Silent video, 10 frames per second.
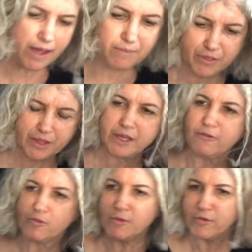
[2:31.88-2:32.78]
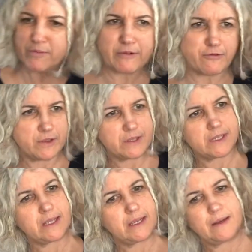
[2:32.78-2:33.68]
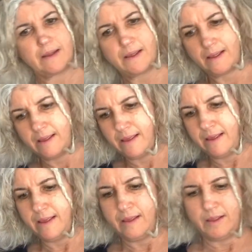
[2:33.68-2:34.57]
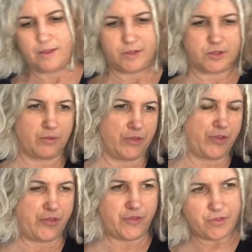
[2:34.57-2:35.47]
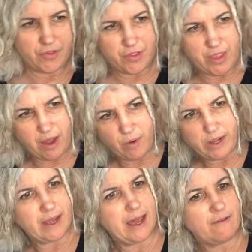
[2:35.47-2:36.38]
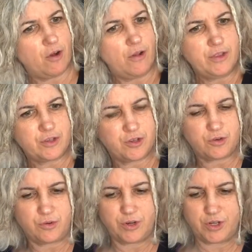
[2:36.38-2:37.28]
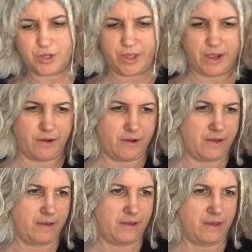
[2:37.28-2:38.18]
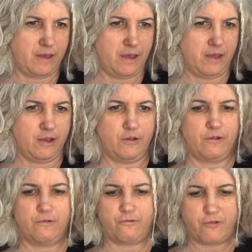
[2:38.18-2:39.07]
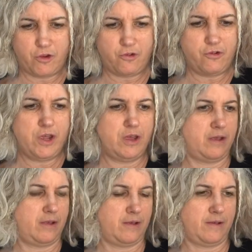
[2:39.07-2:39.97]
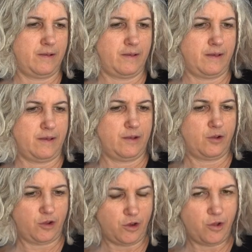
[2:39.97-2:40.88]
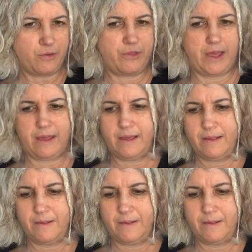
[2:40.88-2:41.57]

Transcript: I'm thinking of removing my front seat, so that way I have all this storage there. Food, clothing,